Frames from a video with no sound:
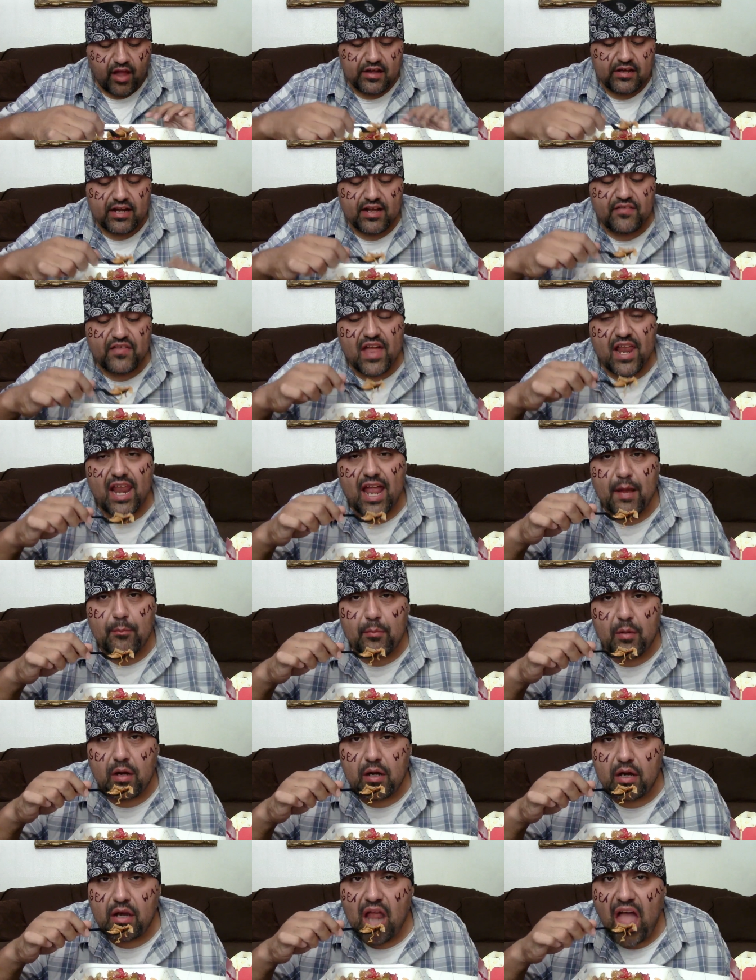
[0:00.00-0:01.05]
Hit that like
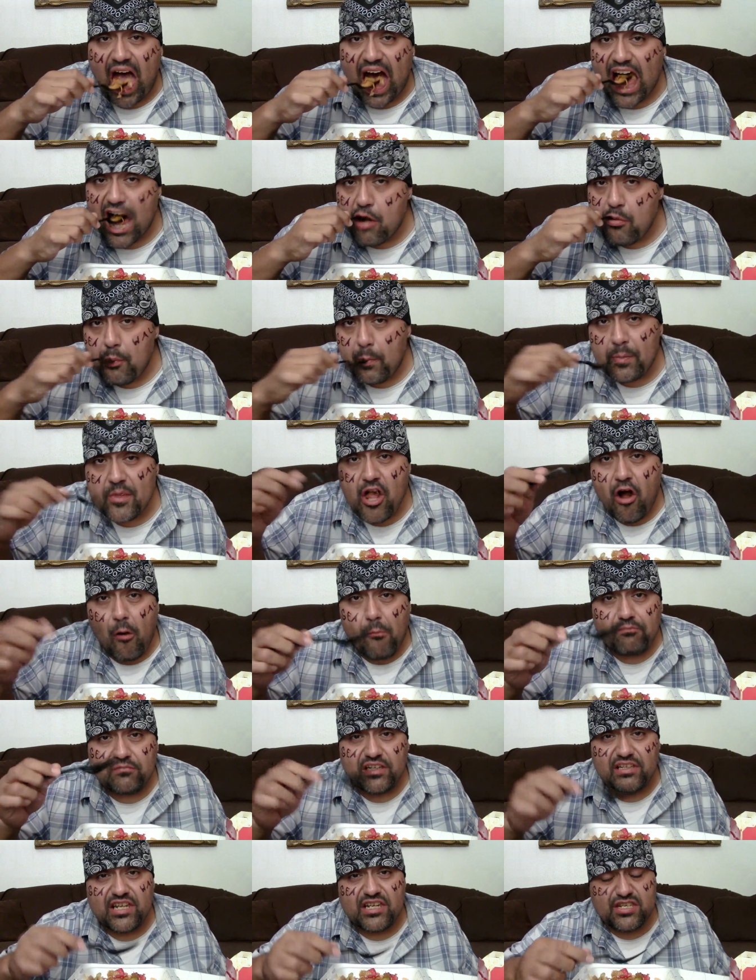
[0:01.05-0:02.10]
button.
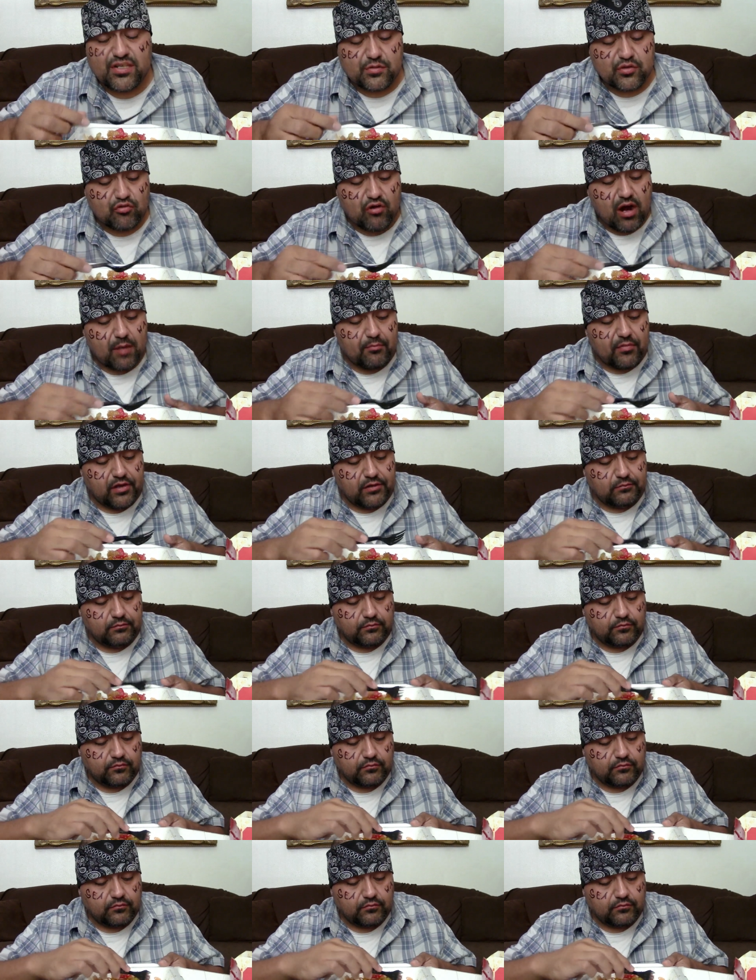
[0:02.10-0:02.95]
Hit that subscribe button.